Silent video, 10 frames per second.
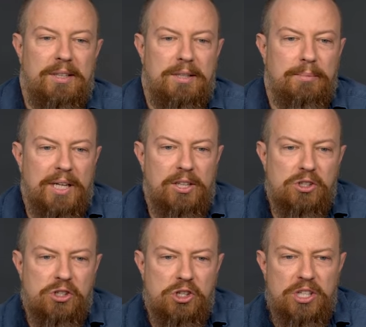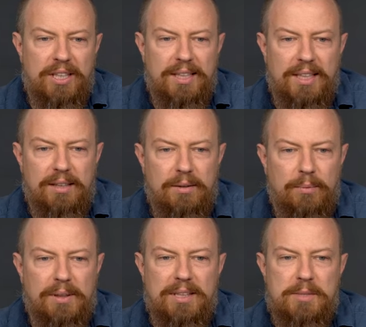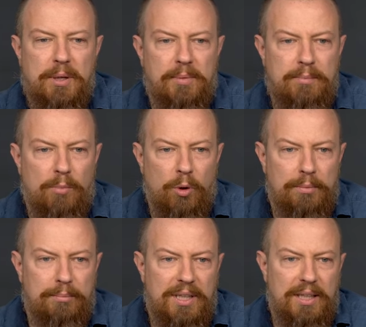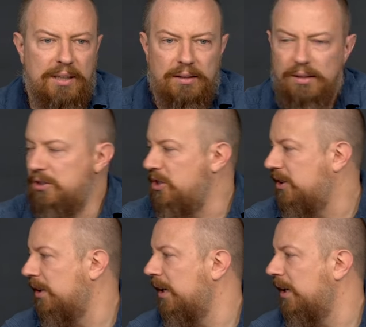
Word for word: The mic is shishing again. Well, that's probably more me, Achita.